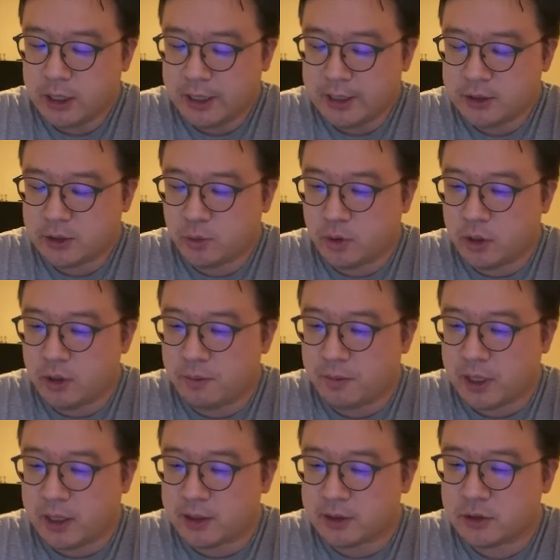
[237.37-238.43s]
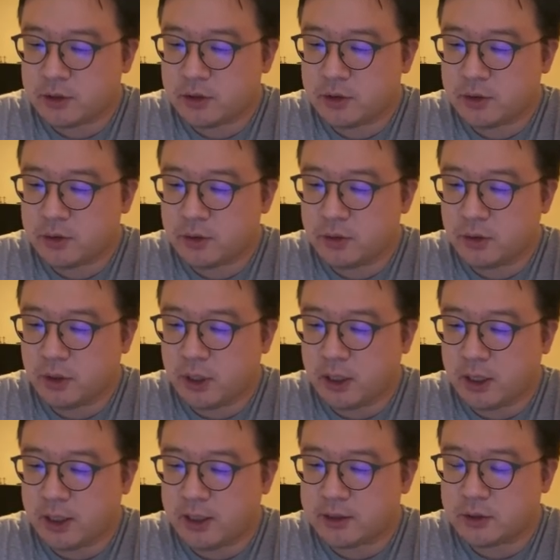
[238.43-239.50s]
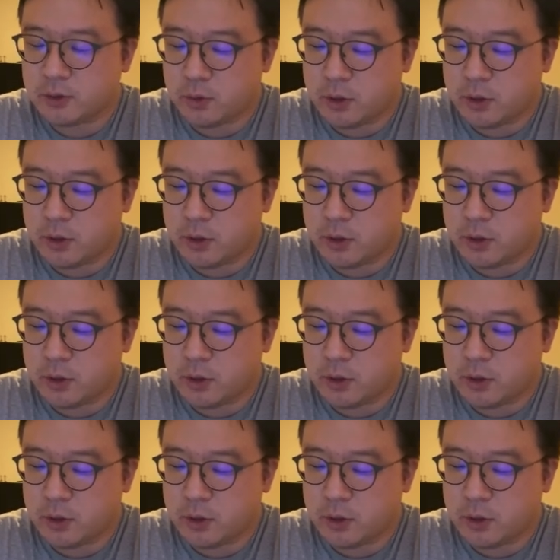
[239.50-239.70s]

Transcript: k squared minus 2k